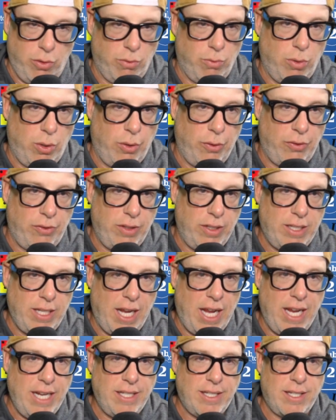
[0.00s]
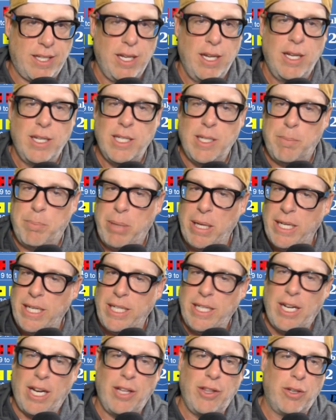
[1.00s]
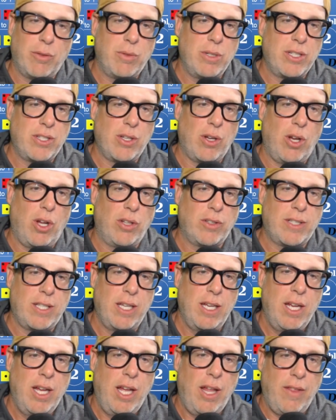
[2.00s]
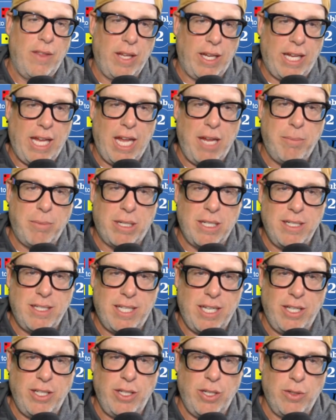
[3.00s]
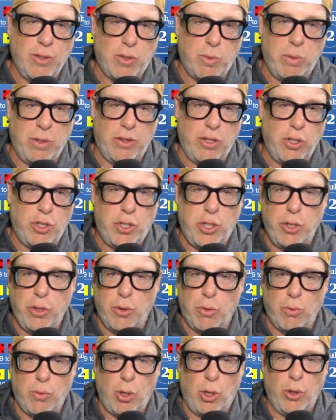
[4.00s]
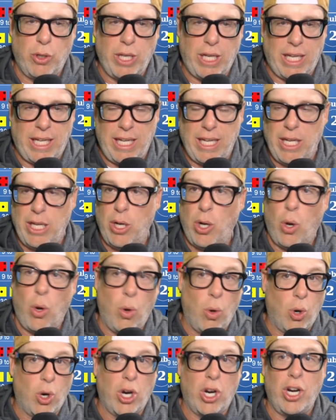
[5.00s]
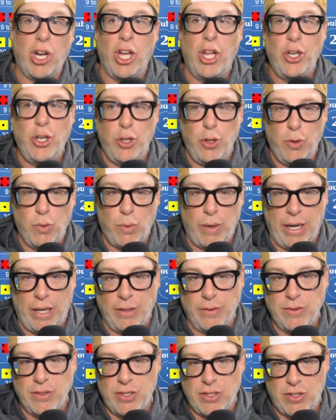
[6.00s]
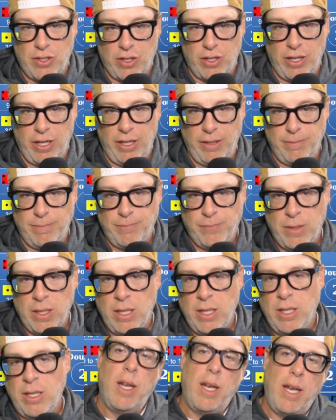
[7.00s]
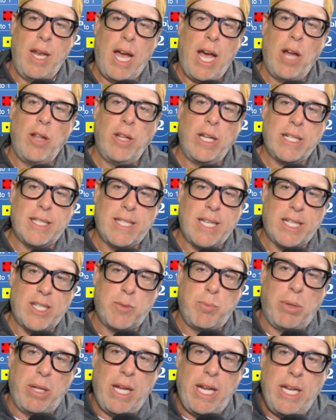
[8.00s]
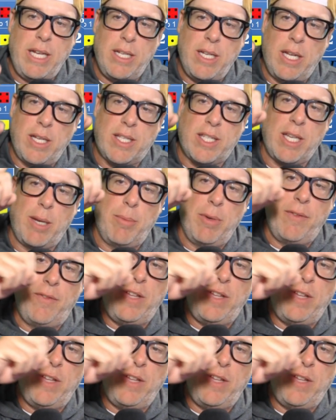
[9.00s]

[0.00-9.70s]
rolls the dice. Depending on the result, the game continues with the shooter rolling again or a new round starting. Now let's explain some of